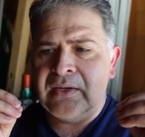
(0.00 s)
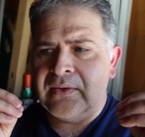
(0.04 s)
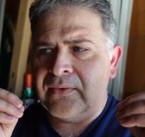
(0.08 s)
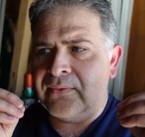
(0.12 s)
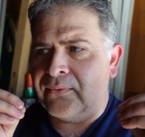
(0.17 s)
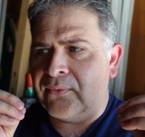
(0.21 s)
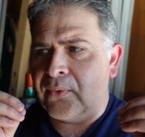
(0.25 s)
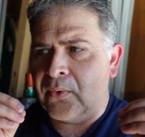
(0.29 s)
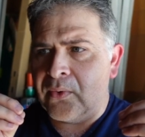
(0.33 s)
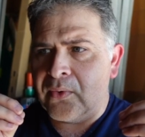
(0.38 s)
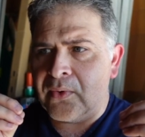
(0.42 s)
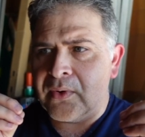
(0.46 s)

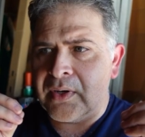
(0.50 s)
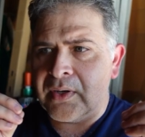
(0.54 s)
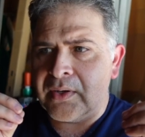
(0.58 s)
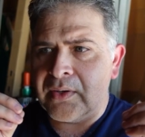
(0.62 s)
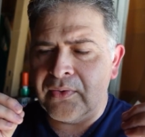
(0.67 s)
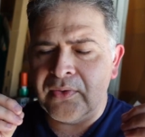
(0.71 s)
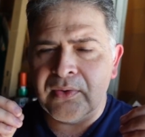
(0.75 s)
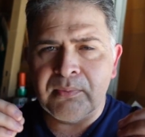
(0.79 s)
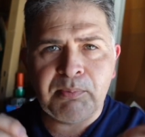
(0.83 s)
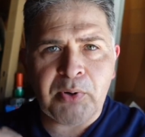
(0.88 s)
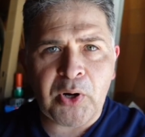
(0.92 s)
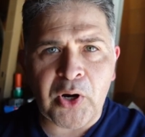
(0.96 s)
for
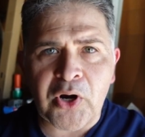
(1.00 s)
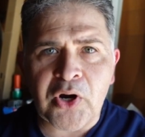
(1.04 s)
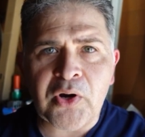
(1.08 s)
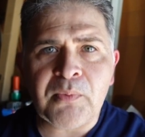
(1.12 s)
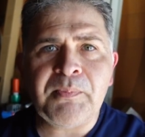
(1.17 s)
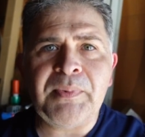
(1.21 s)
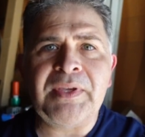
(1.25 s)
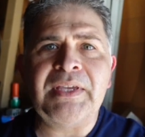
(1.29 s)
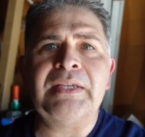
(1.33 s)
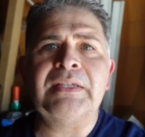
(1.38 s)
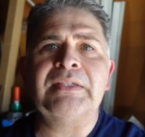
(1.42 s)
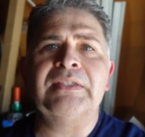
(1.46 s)
the
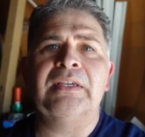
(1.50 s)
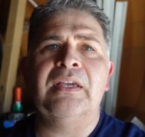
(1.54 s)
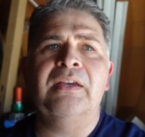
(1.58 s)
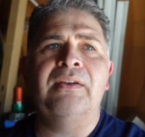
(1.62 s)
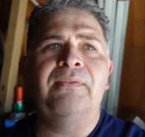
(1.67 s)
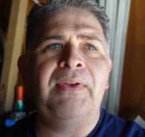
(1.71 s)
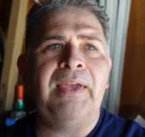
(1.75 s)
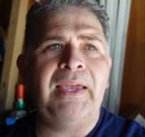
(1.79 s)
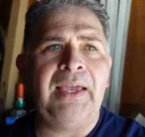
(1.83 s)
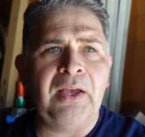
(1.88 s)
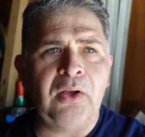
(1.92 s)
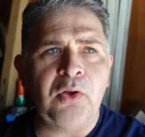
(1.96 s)
purpose
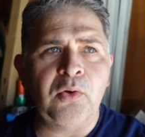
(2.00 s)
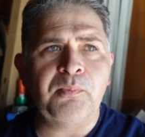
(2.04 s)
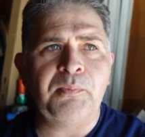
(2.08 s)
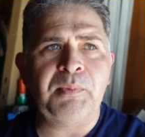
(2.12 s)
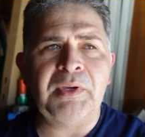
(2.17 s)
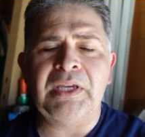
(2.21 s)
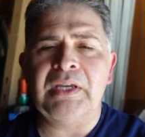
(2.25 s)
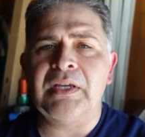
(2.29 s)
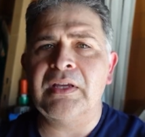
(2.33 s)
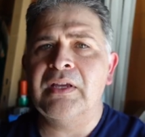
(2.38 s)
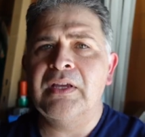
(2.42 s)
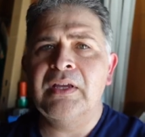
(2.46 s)
of
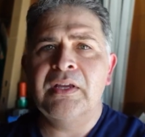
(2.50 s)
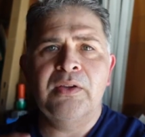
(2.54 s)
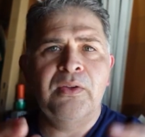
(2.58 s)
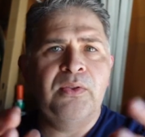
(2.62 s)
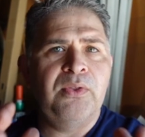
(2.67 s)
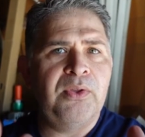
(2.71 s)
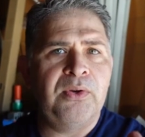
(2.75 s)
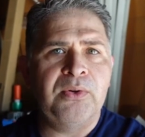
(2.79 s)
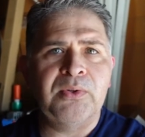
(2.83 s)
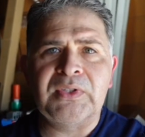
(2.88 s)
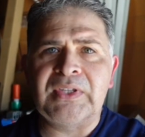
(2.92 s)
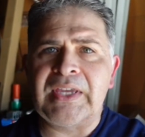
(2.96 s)
helping
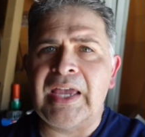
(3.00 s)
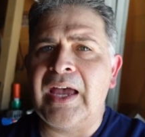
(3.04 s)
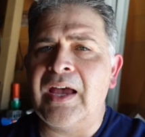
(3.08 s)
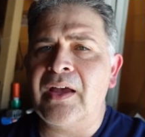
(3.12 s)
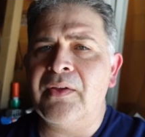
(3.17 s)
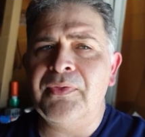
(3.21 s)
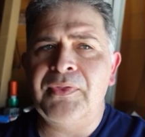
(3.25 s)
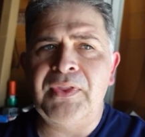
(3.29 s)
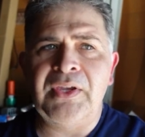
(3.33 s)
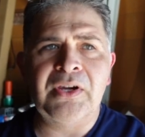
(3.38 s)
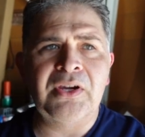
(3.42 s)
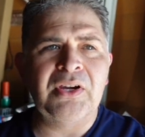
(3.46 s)
those
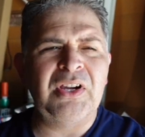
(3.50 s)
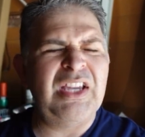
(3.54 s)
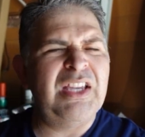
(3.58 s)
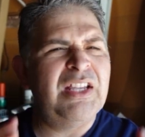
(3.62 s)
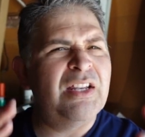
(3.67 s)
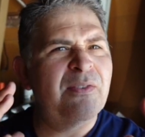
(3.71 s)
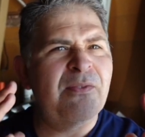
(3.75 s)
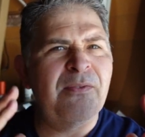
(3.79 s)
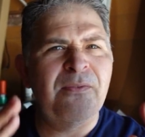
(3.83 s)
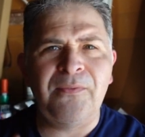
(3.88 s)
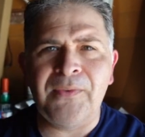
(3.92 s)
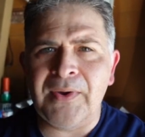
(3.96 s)
out there
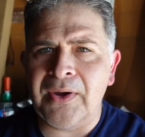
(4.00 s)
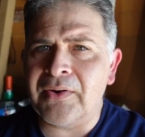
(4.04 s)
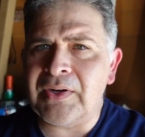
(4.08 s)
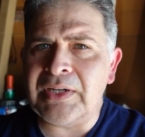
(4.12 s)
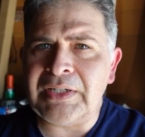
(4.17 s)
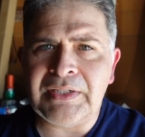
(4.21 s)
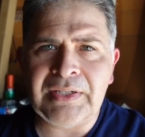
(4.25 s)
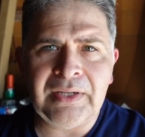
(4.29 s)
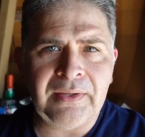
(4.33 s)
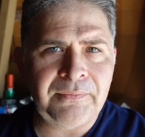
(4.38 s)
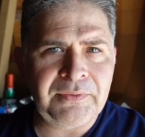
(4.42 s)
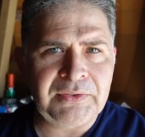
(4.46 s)
in a very
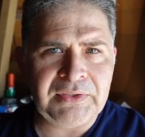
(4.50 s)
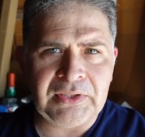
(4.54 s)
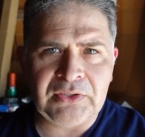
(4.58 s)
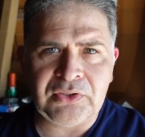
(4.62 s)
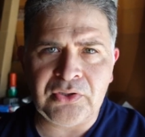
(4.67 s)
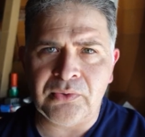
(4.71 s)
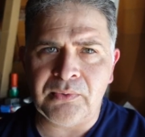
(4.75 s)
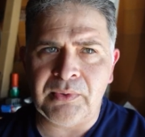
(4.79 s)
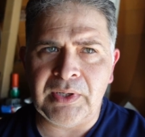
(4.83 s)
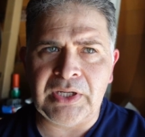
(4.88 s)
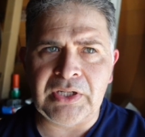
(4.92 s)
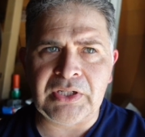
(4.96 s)
tough
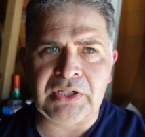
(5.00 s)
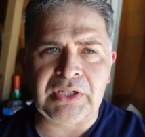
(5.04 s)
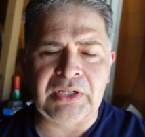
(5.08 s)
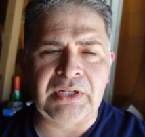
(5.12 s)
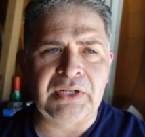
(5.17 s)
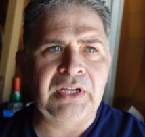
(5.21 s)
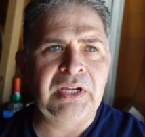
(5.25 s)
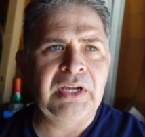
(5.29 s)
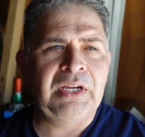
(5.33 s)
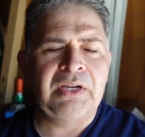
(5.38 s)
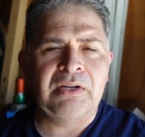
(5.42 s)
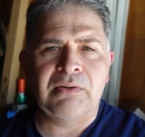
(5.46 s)

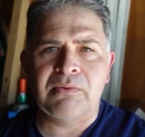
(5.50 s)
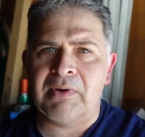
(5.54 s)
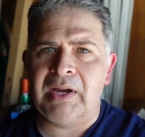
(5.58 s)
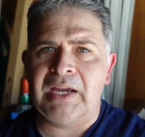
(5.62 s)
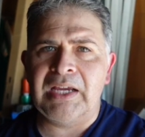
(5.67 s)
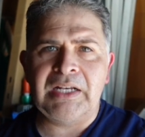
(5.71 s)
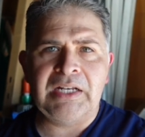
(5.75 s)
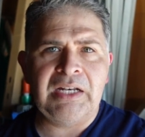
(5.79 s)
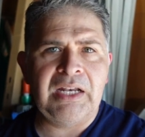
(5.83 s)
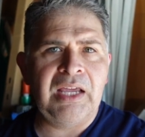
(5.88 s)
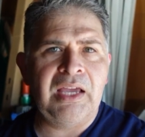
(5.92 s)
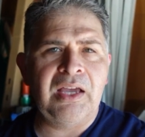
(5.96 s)
situation
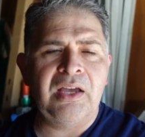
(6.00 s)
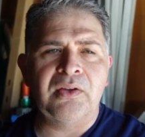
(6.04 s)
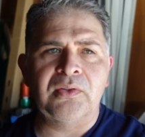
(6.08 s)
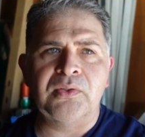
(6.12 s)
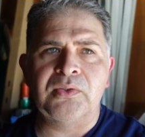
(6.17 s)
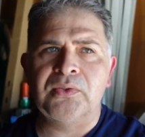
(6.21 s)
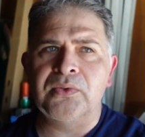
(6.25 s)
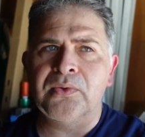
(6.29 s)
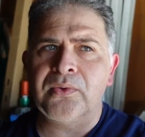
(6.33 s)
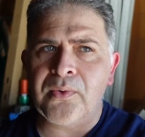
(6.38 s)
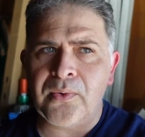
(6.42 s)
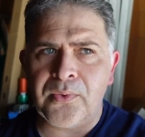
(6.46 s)
right now
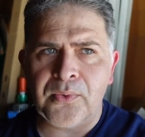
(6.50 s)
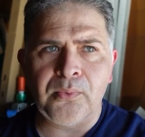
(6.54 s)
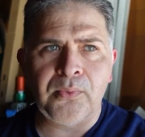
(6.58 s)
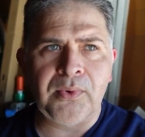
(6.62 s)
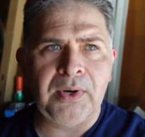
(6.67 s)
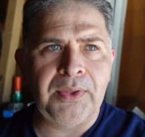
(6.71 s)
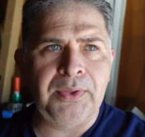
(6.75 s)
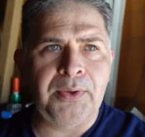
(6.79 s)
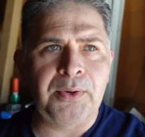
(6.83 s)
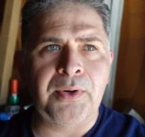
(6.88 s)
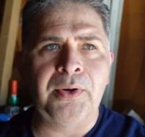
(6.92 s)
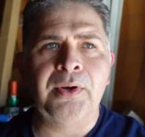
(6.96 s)
due to the
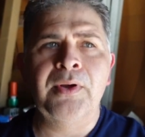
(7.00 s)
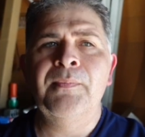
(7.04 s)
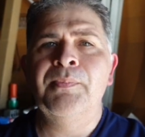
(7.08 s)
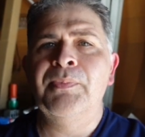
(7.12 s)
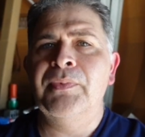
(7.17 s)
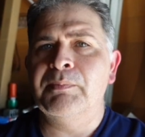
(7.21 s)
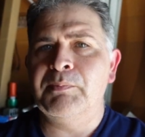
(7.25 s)
weather,